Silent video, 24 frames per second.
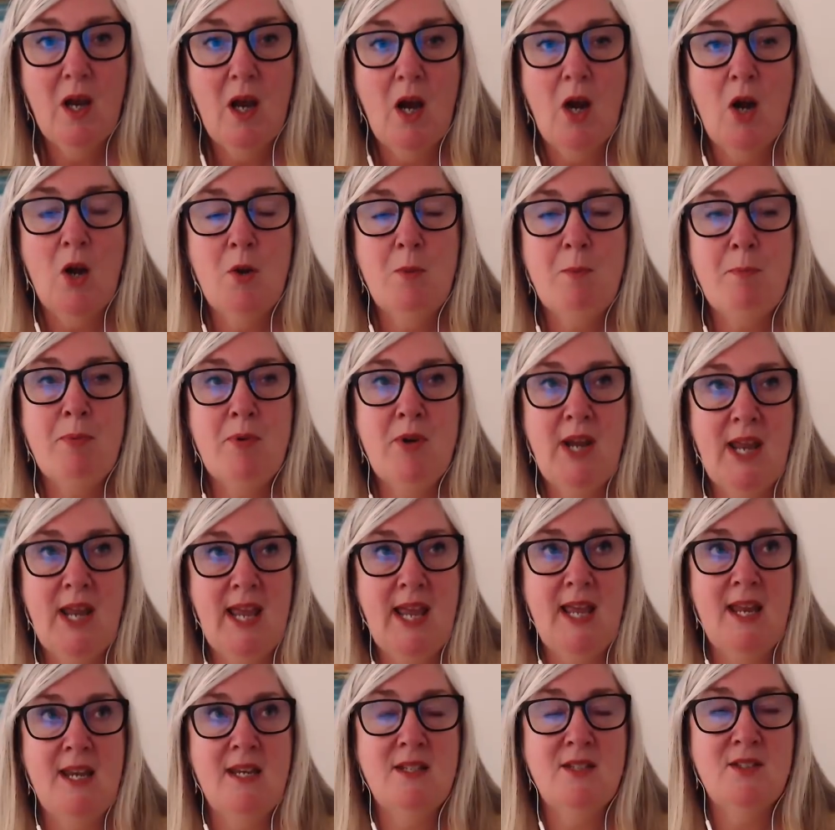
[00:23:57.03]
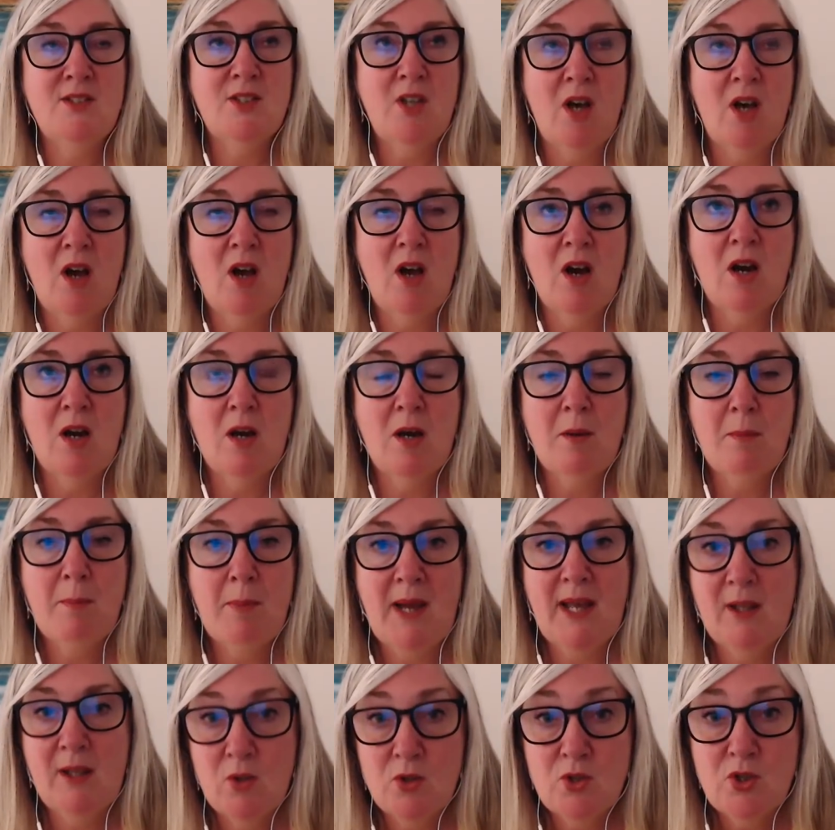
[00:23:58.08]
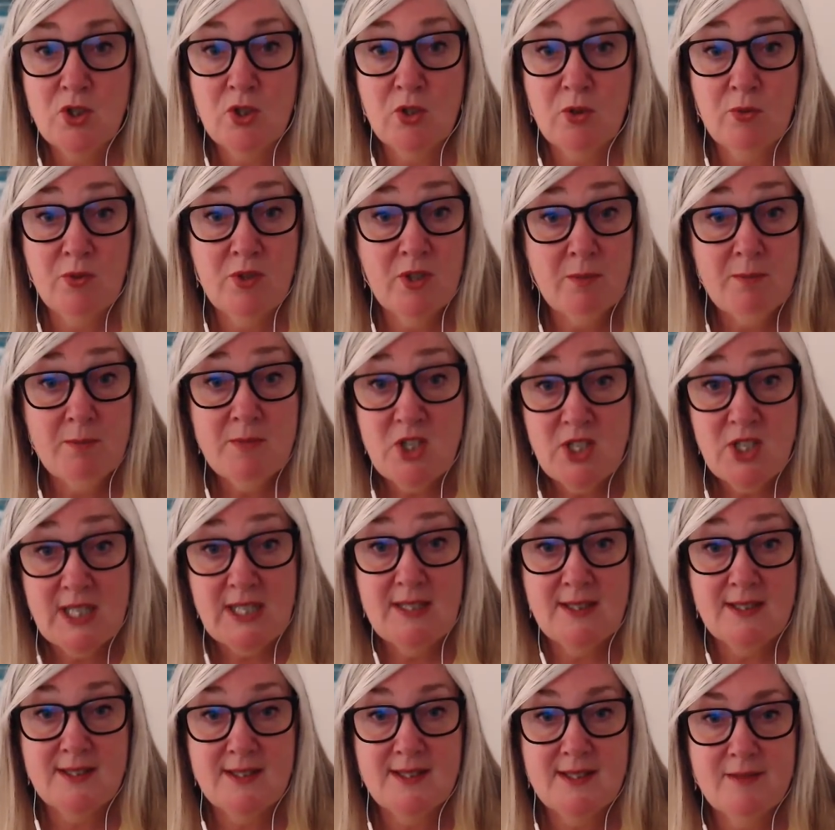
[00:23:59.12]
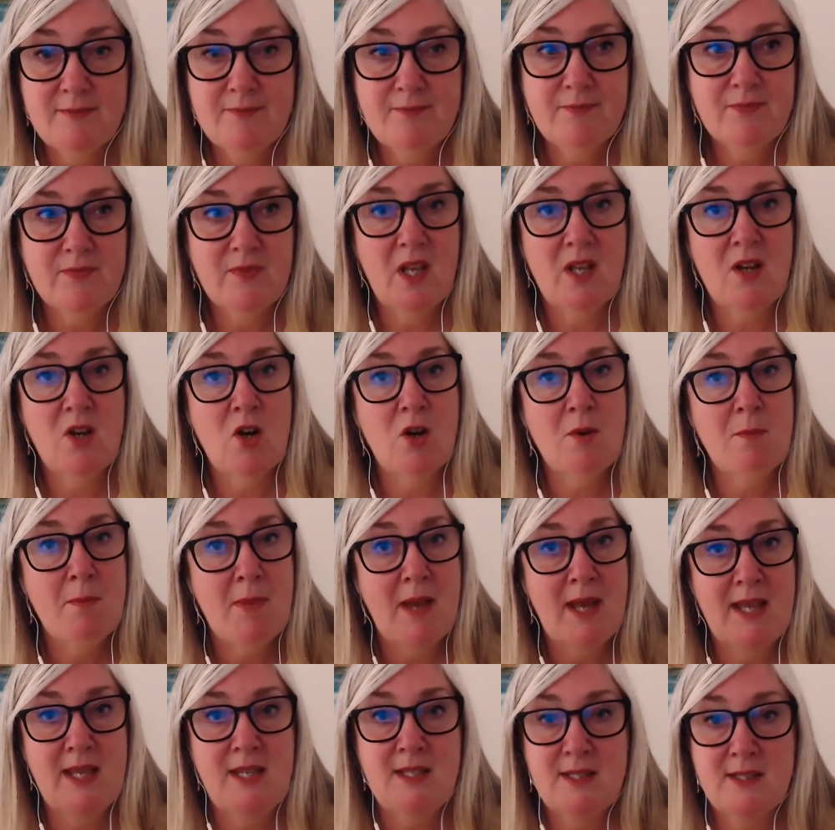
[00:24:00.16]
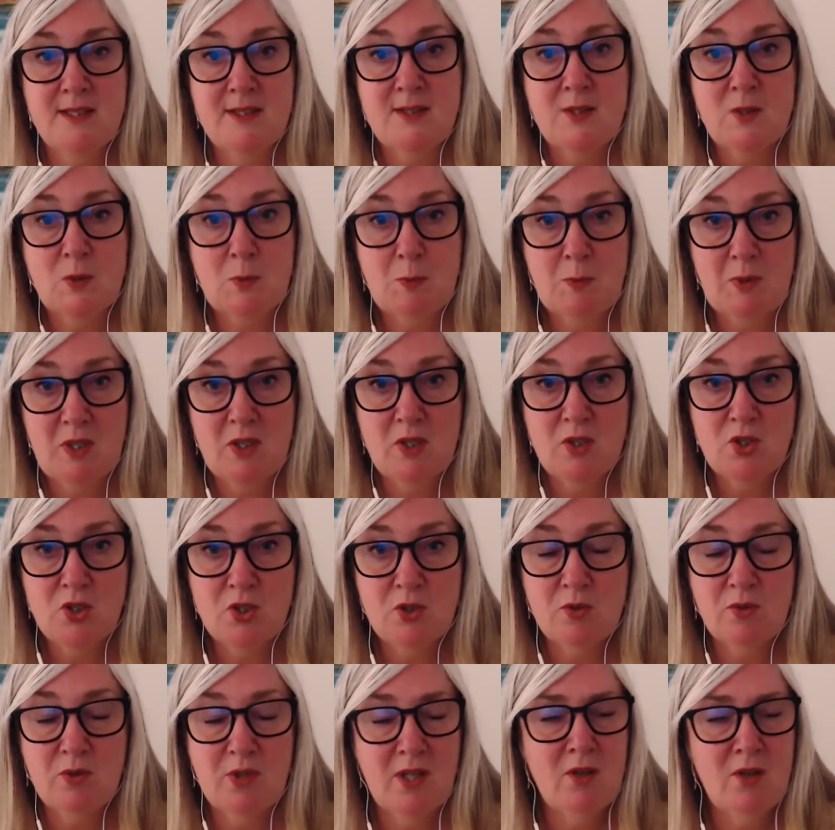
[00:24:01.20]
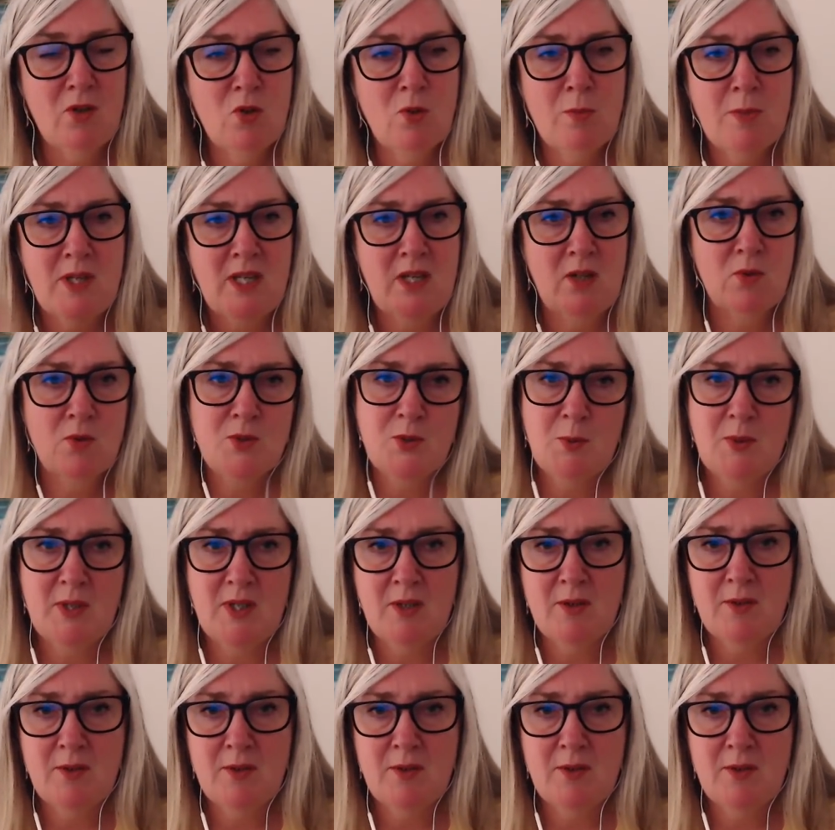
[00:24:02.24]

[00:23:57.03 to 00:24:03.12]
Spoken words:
Our brains are biological, they're machines, and our mind is spiritual, and nobody knows where our